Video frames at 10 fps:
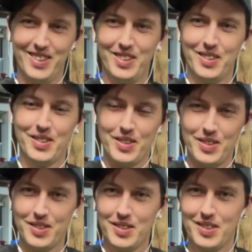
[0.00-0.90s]
How are you,
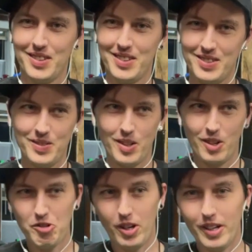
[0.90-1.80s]
dude? How's the day?
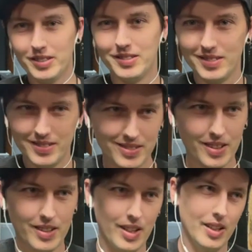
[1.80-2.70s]
Good.
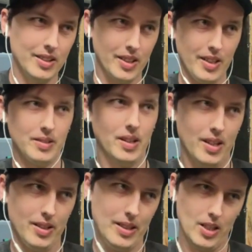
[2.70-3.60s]
Good.
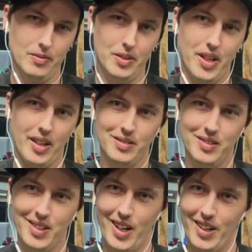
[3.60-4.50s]
Uh, hell of a day.
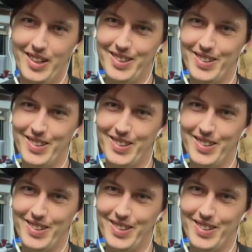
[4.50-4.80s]
Uh,